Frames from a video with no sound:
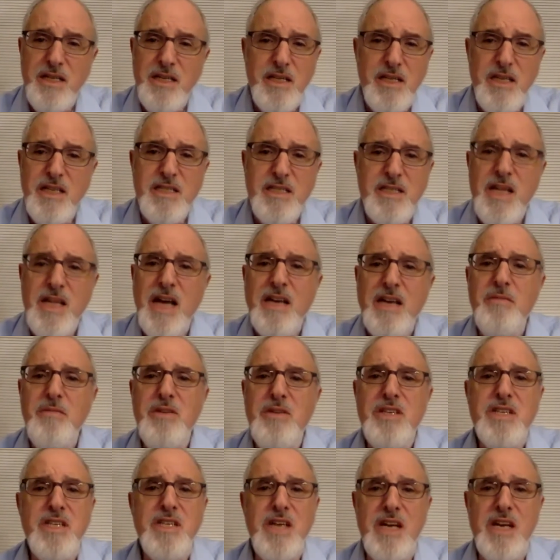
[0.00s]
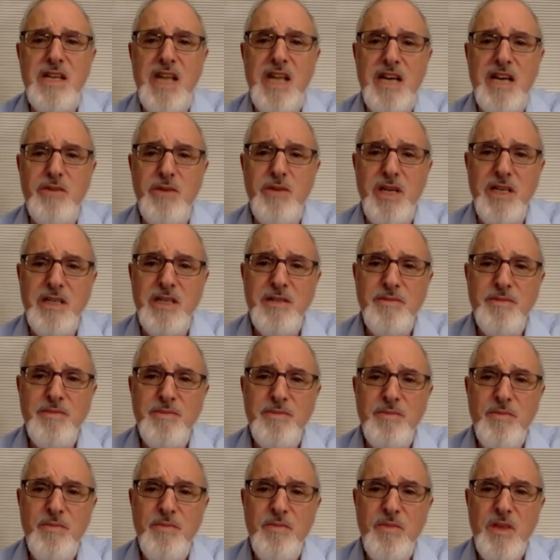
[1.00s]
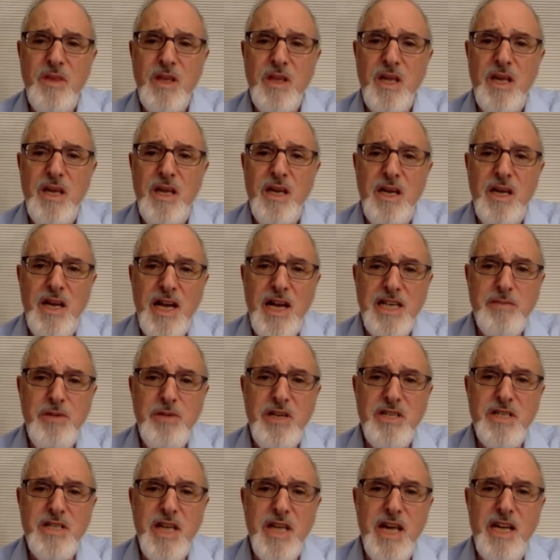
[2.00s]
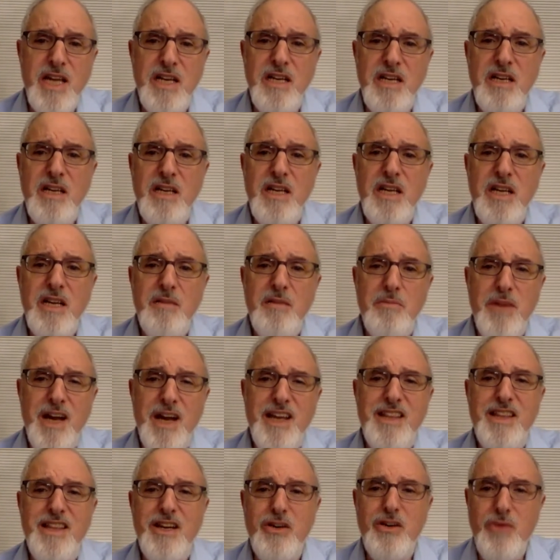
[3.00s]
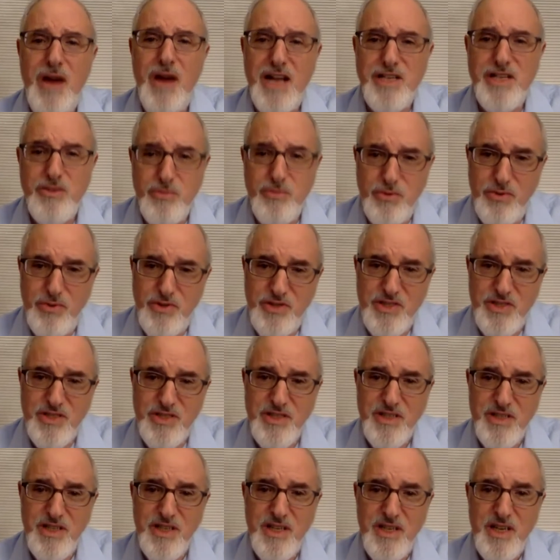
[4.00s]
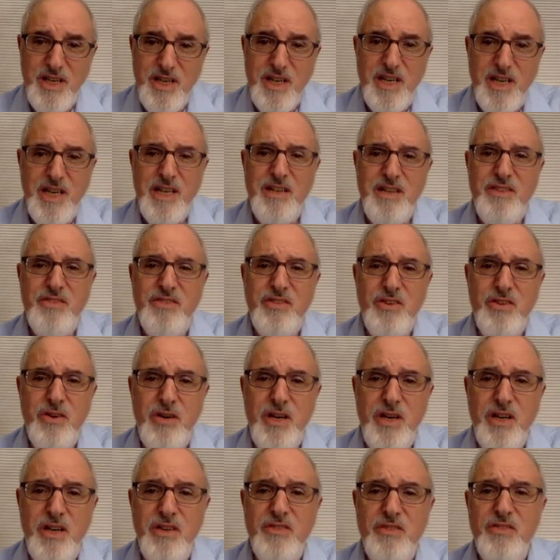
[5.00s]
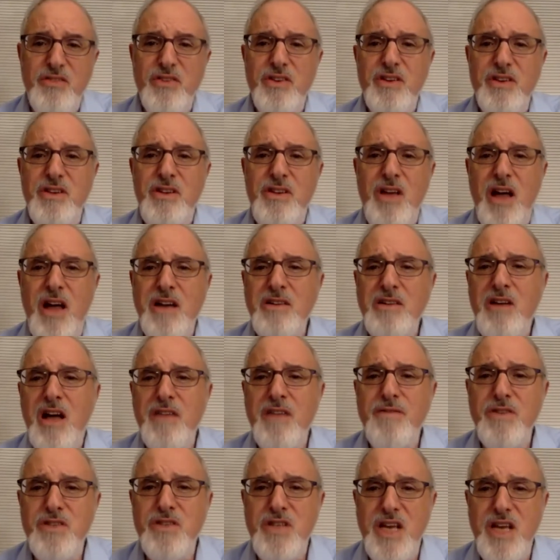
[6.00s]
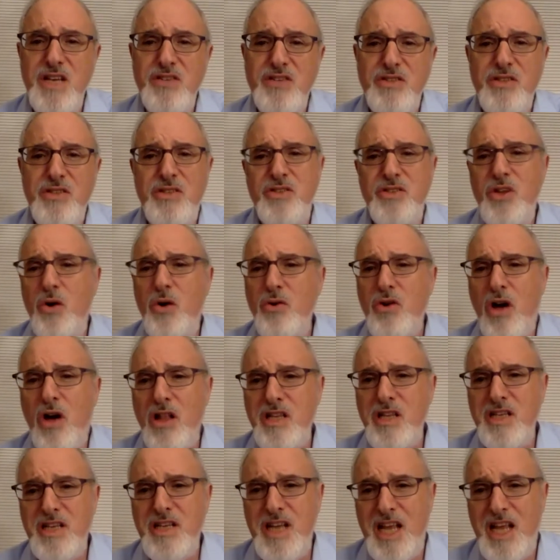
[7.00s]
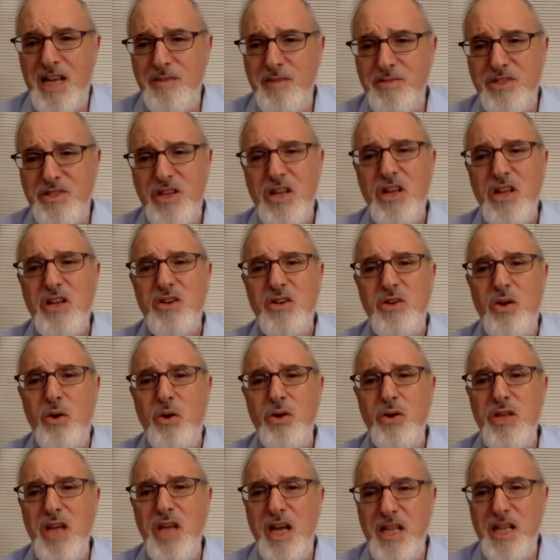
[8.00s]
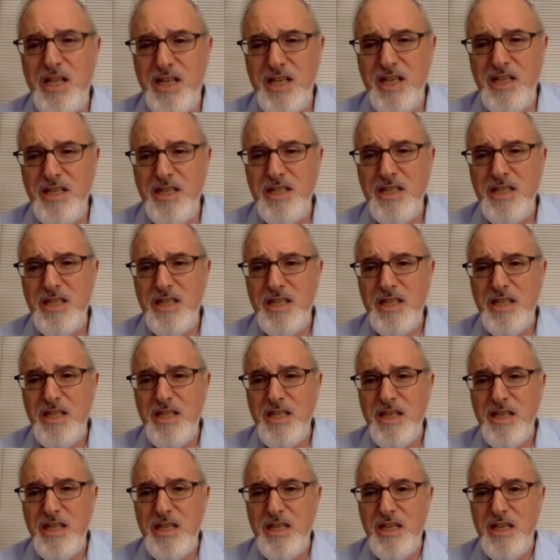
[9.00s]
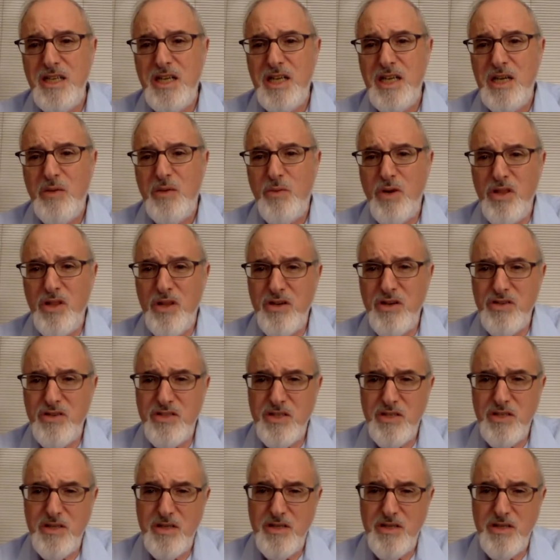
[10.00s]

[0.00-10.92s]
It's not going to be decided that way. It has to be decided by the grassroots in serious, non confrontational, no calling names, no yelling, where there's